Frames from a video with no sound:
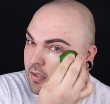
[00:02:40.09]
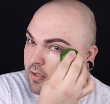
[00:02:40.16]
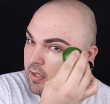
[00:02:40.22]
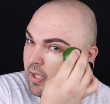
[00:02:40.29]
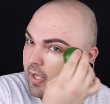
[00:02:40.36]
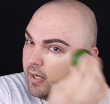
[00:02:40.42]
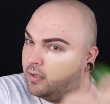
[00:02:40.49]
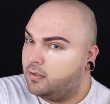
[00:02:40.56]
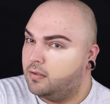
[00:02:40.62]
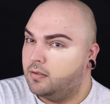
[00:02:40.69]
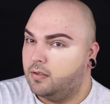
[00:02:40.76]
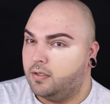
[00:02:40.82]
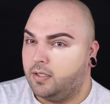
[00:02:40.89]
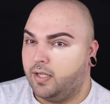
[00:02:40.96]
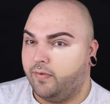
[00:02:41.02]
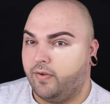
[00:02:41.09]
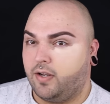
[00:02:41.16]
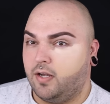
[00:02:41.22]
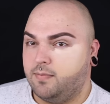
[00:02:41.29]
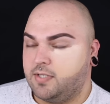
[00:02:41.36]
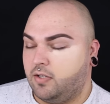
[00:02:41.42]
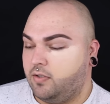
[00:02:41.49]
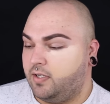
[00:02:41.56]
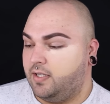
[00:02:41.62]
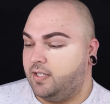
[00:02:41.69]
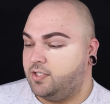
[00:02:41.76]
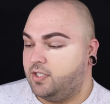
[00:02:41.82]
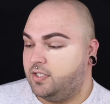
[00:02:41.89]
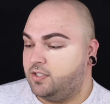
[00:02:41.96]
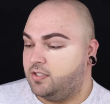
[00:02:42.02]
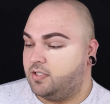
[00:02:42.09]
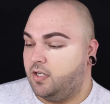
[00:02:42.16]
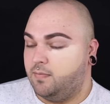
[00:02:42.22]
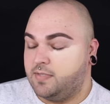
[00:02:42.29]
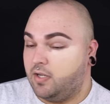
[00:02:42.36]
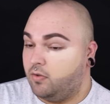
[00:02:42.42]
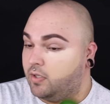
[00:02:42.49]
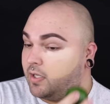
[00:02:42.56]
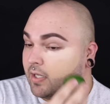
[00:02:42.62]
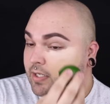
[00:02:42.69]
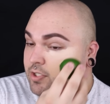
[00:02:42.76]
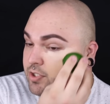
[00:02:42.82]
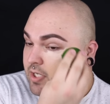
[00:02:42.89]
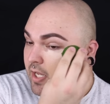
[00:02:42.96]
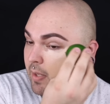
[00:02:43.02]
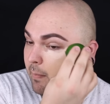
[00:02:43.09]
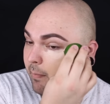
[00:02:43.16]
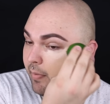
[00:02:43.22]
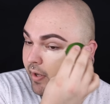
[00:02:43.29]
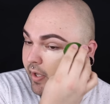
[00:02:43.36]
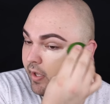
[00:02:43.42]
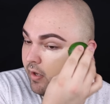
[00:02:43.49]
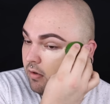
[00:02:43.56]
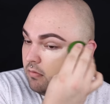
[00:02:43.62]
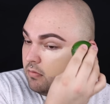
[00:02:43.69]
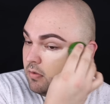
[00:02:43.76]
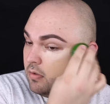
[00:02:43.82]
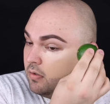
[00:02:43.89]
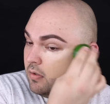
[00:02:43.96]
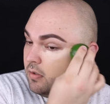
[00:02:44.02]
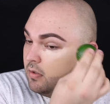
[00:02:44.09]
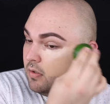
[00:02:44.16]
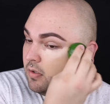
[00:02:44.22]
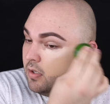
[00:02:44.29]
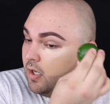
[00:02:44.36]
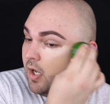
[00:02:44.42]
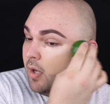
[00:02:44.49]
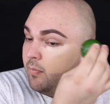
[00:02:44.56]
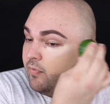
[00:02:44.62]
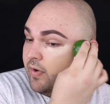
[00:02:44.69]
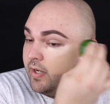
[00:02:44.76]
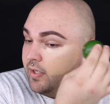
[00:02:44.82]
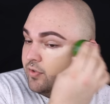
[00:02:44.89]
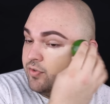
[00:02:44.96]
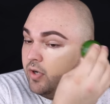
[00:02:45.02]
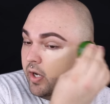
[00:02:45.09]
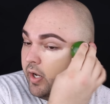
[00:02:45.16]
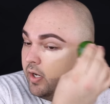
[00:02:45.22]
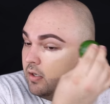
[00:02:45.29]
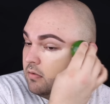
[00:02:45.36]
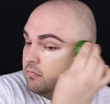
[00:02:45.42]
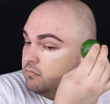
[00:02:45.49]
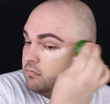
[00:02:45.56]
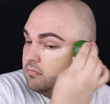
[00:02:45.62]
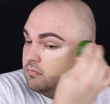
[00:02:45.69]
Like, if it comes out looking like shit, it just comes out looking like shit, but I'm fucking trying.